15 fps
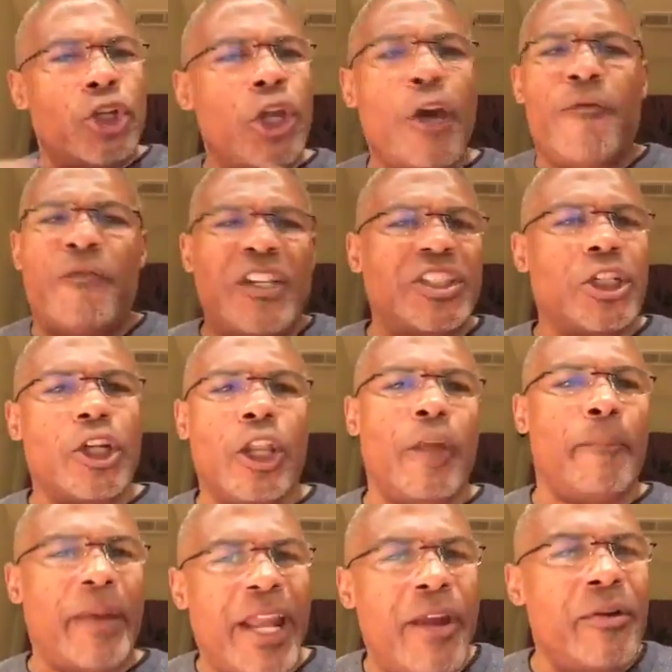your physical
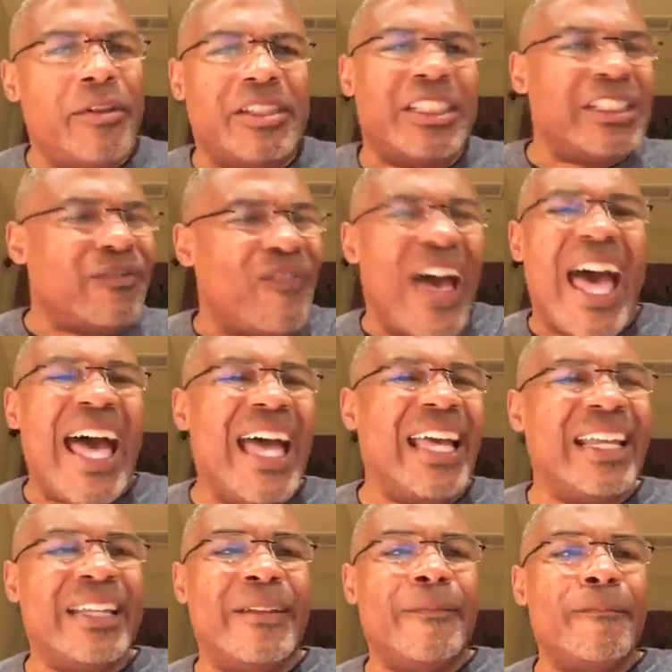appearance is
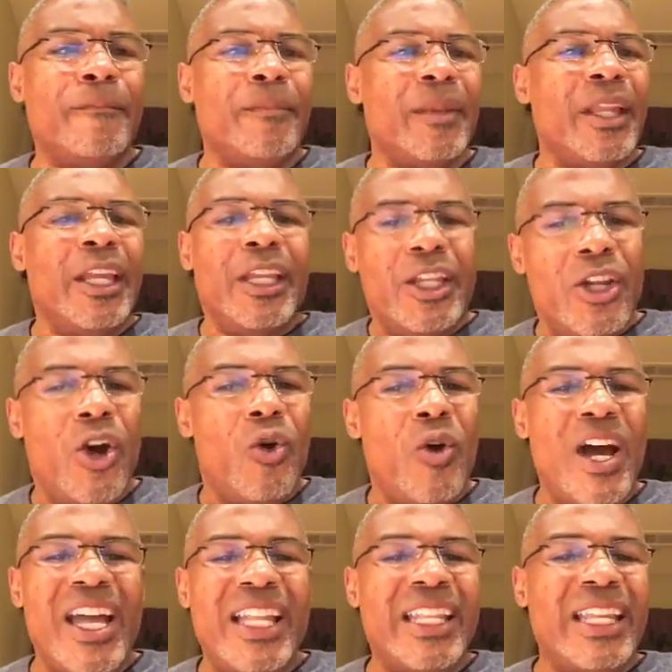fine. You know
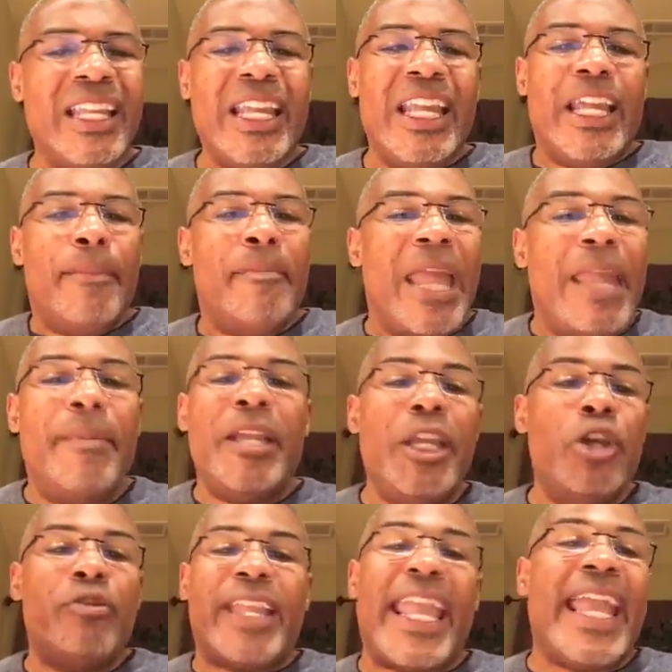what? Maybe
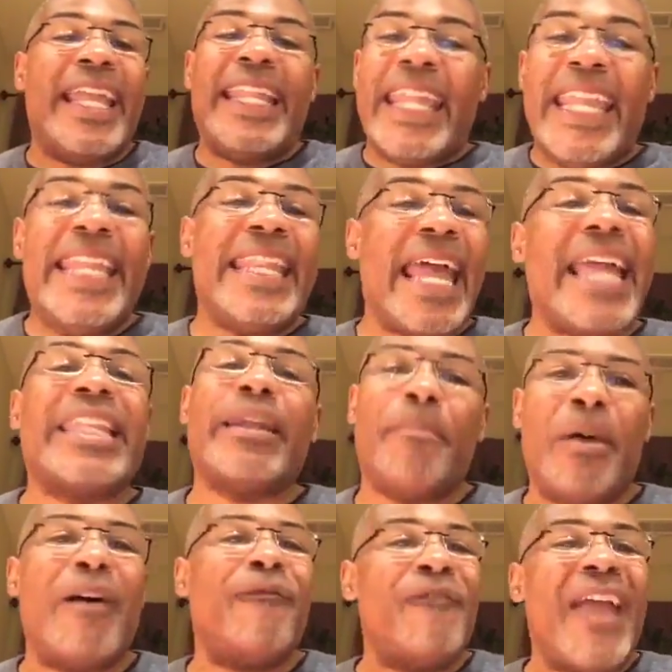you can't eat at the
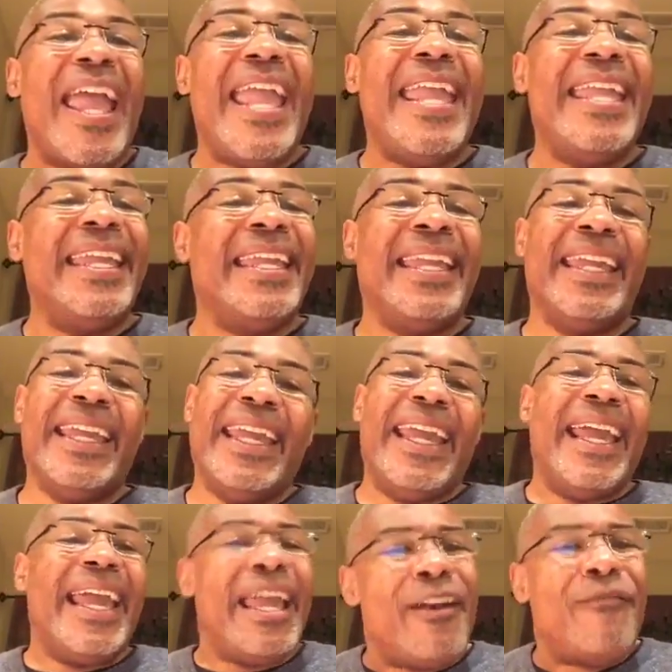buffet
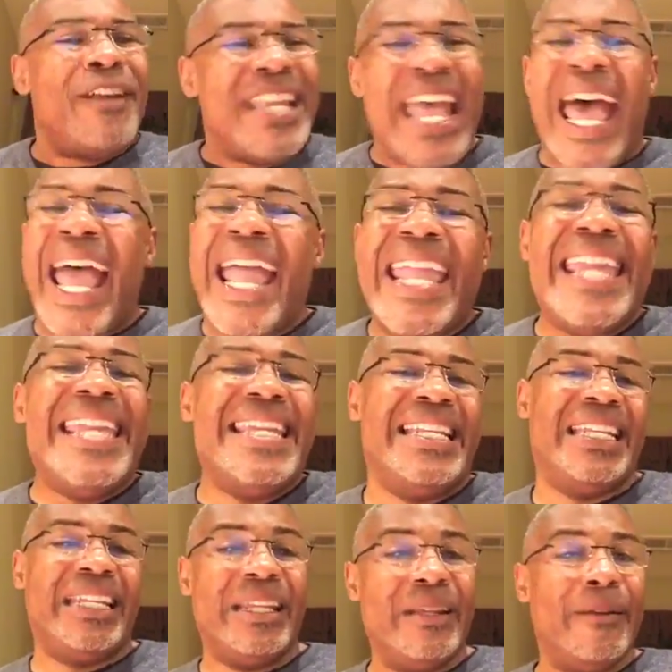every night.
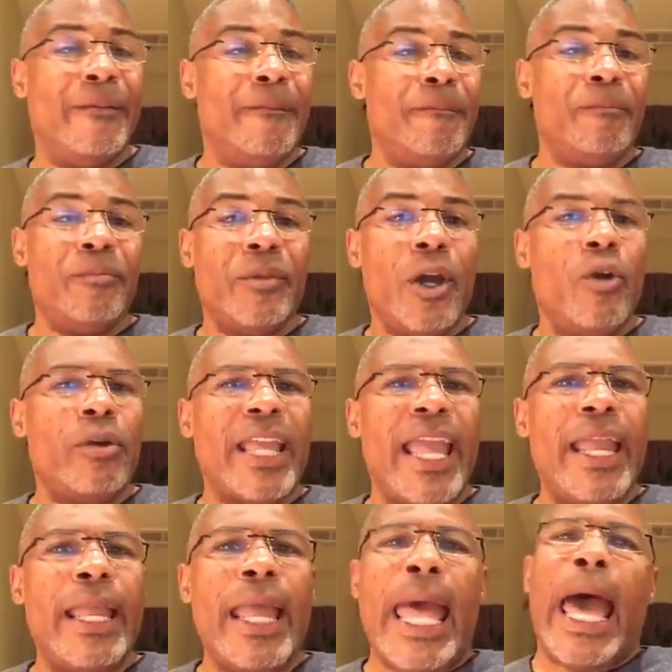
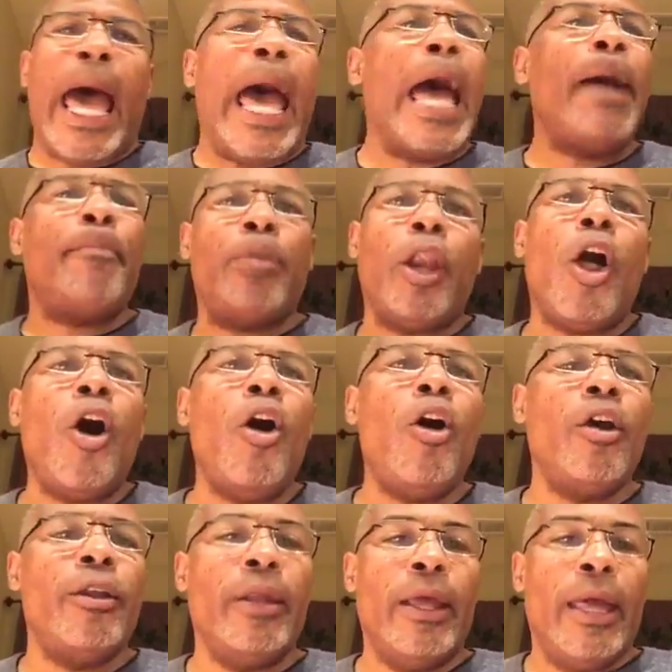Okay. I
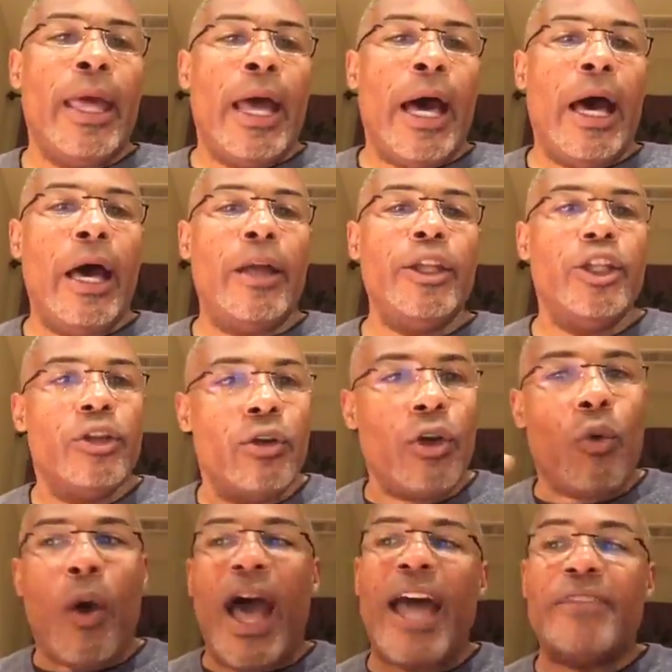applaud, the
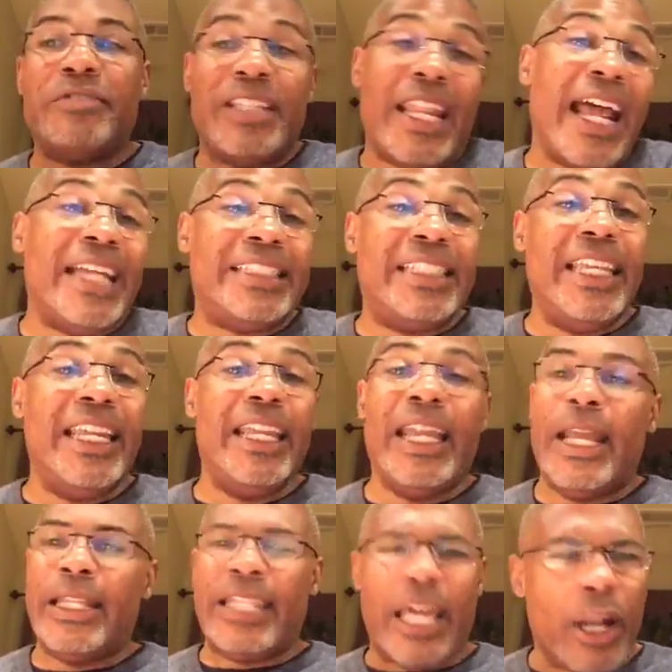wives that I see
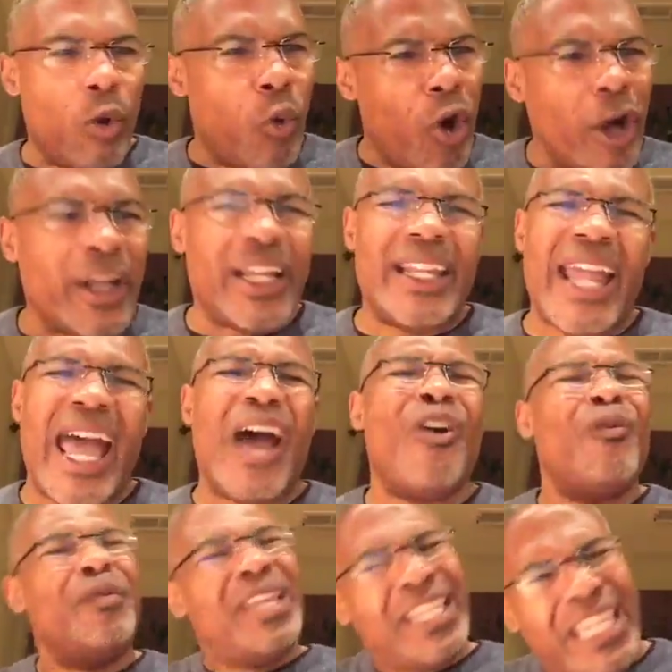that are working
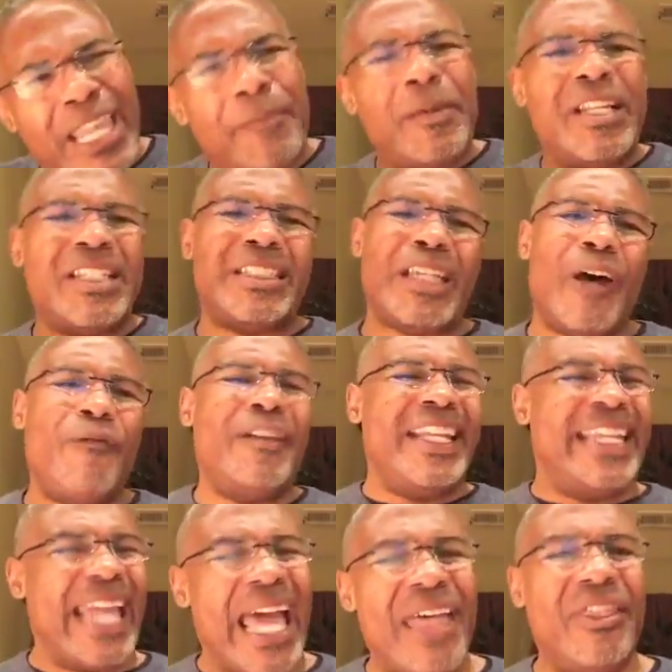out, keeping yourself
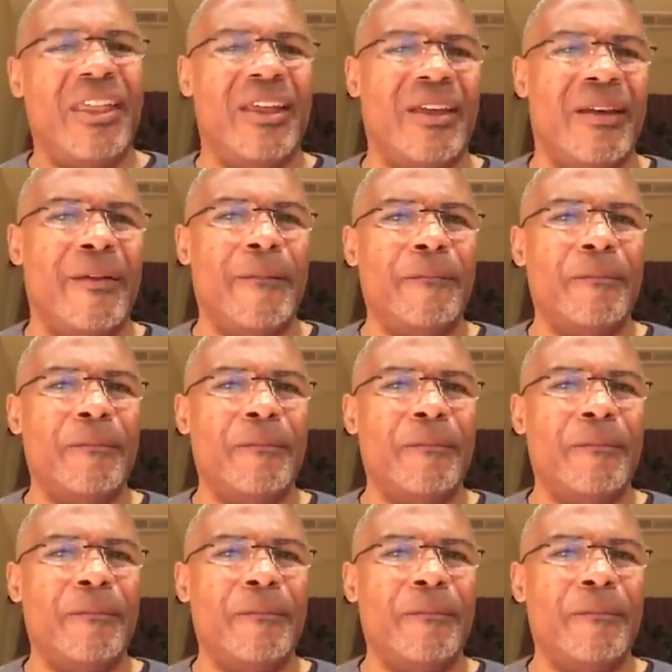together.